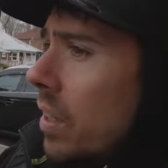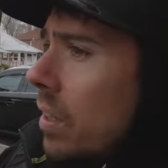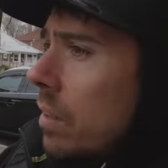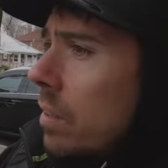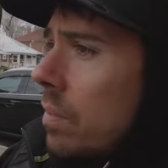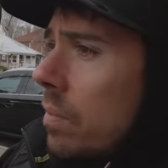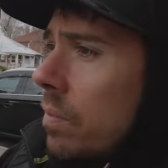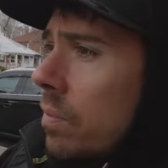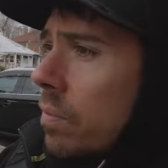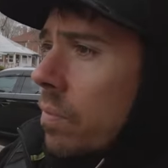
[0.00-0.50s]

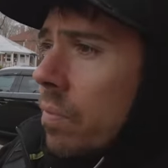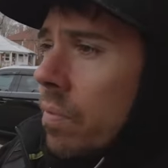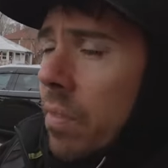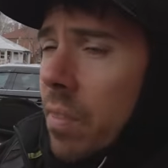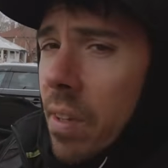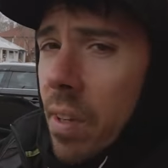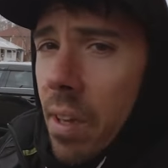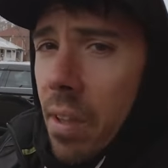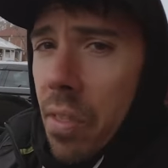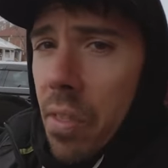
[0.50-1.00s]

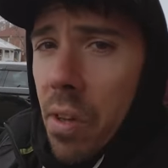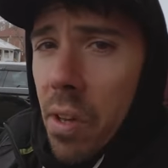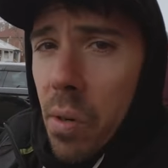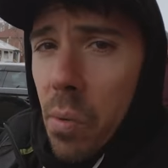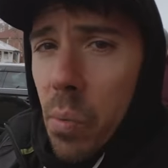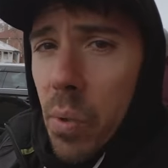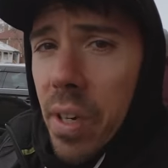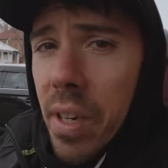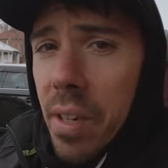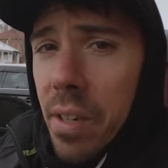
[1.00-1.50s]
I
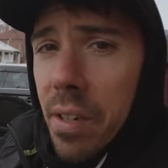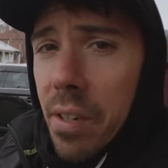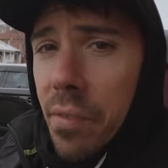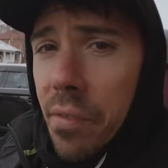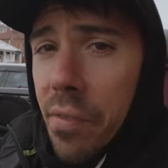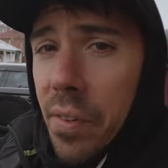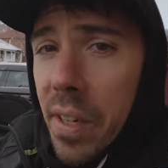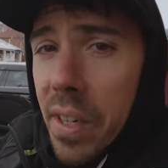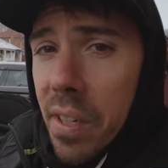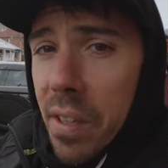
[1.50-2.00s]
thought we had
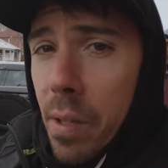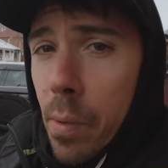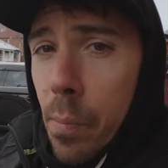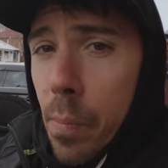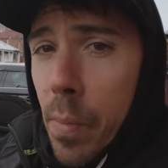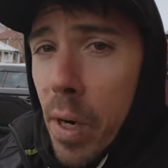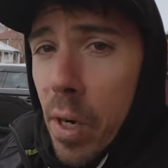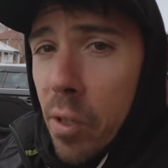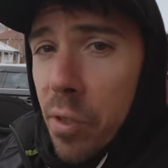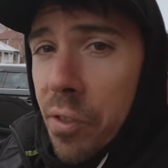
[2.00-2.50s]
defeated the
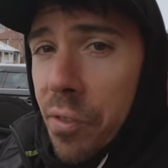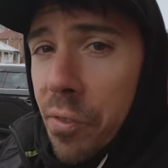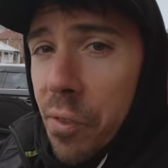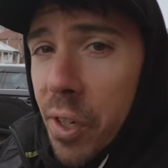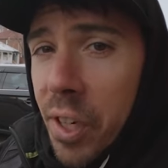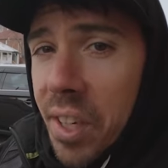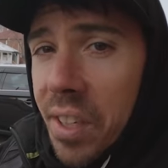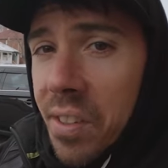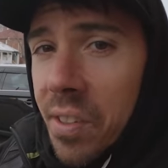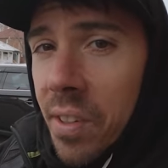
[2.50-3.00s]
Mars
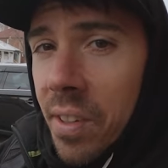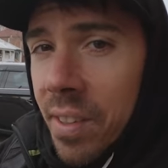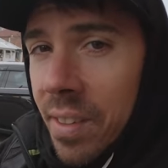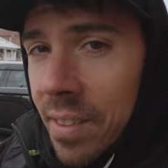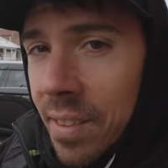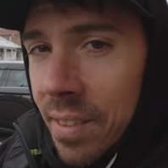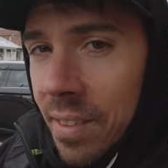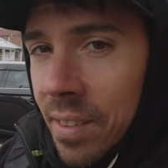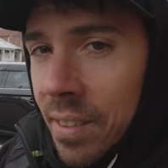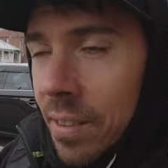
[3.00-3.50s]
freaks.
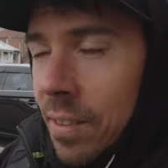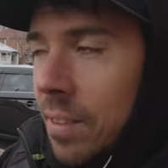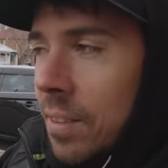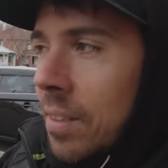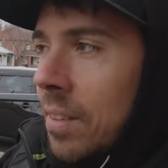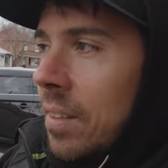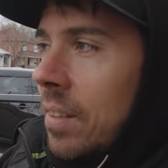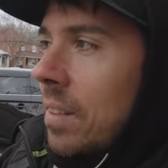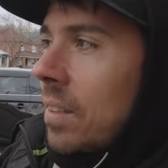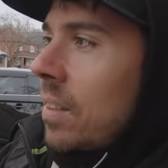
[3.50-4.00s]

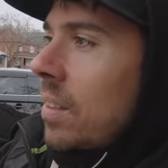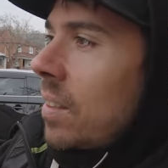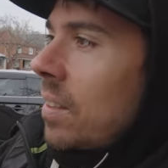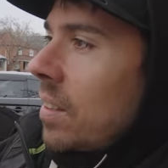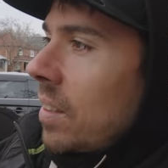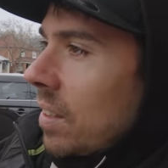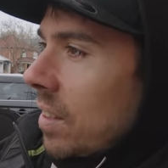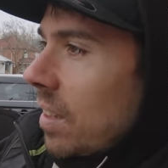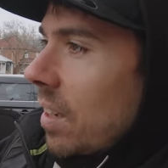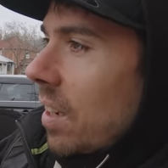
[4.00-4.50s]

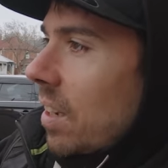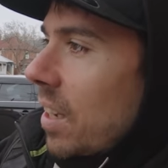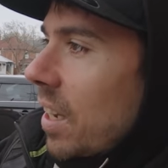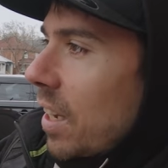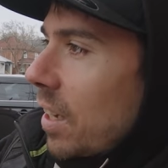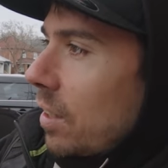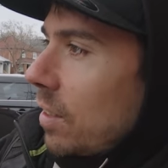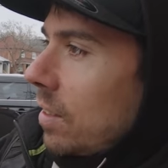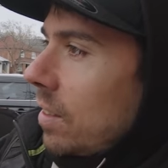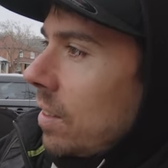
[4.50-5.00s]
Not
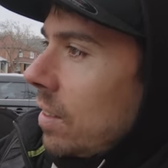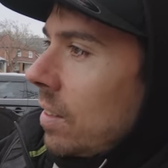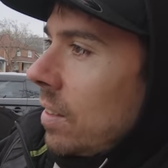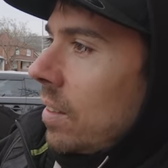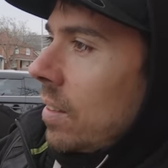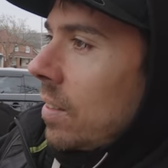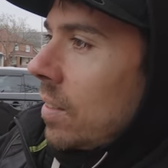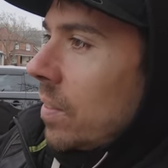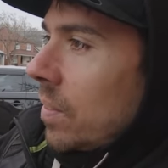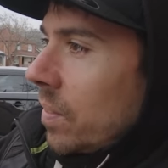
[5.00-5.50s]
yet.
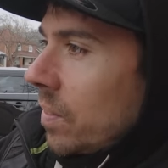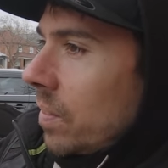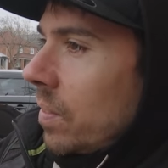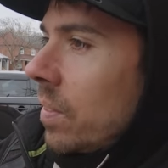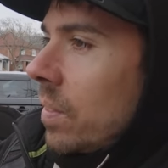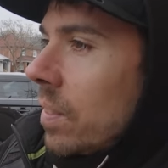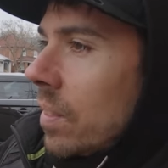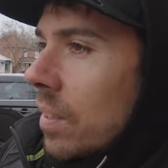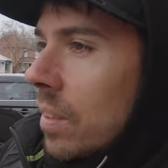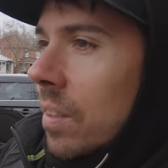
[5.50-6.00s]

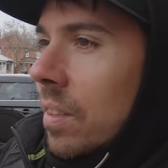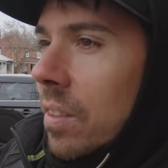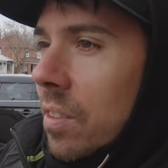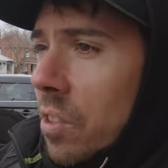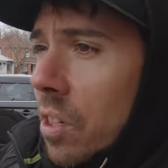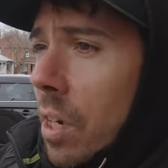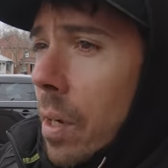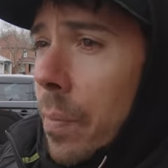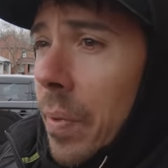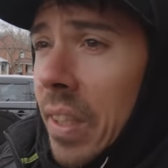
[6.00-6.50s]

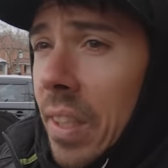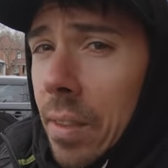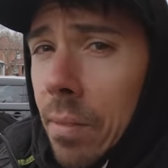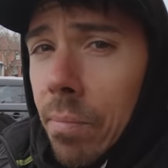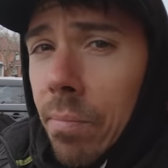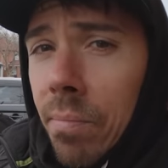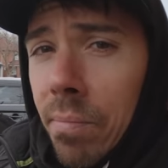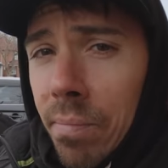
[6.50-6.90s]
It's coming.